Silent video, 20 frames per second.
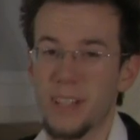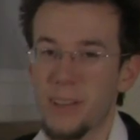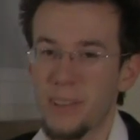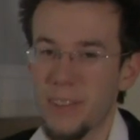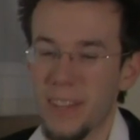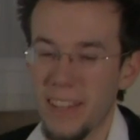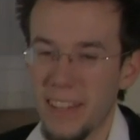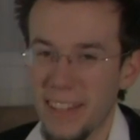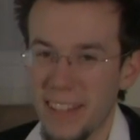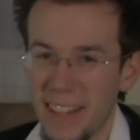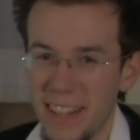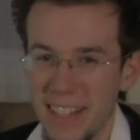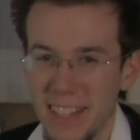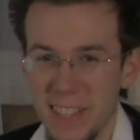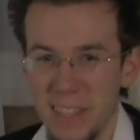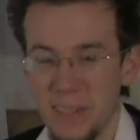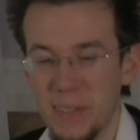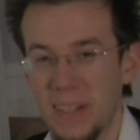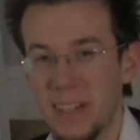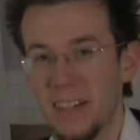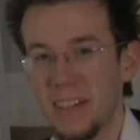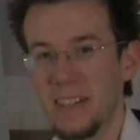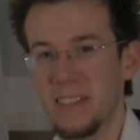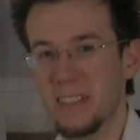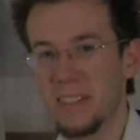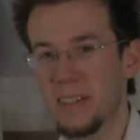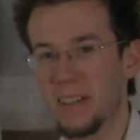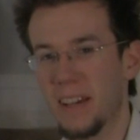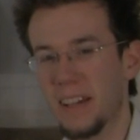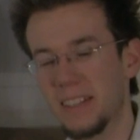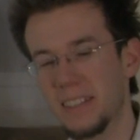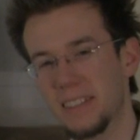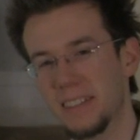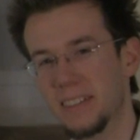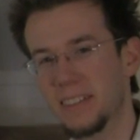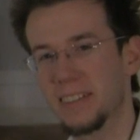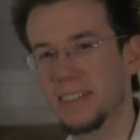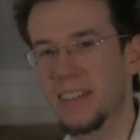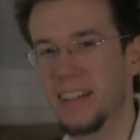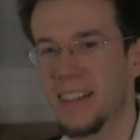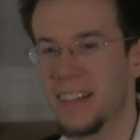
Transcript: Okay guys, so here's our next little